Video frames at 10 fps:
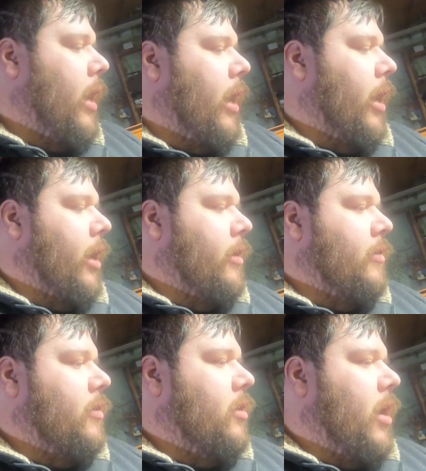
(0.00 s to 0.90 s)

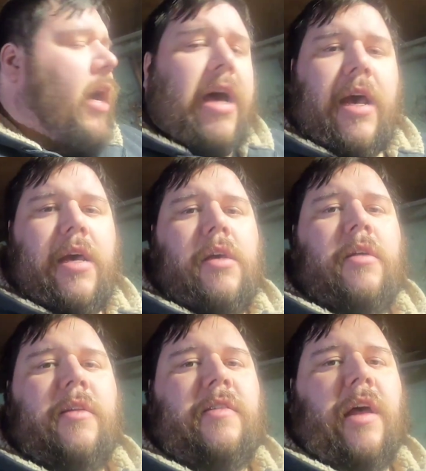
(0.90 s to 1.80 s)
And I
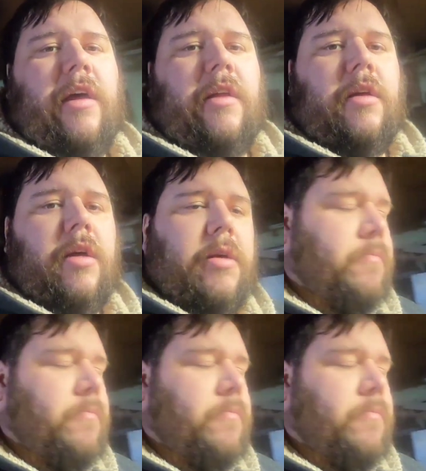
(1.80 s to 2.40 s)
decided,